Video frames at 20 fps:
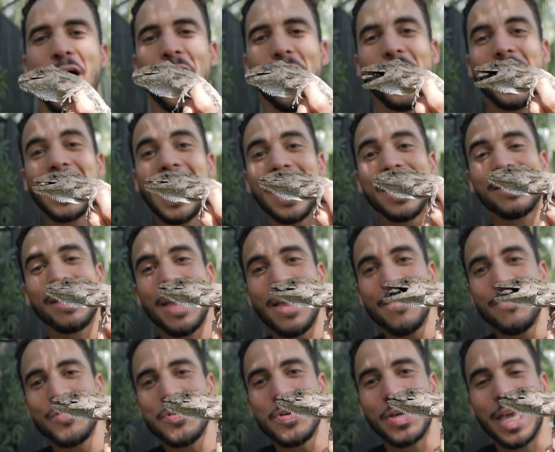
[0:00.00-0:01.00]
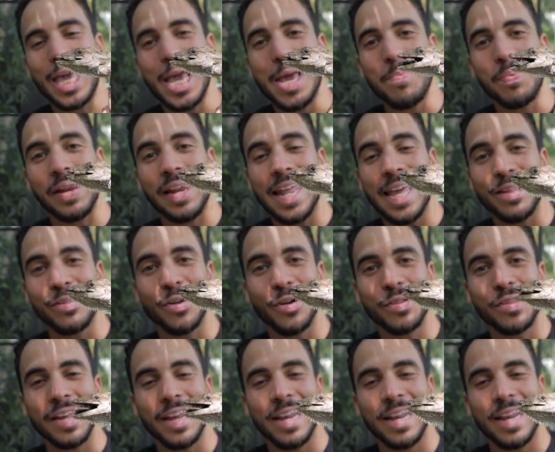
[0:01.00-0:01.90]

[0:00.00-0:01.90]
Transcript: All right guys, if you keep lizards,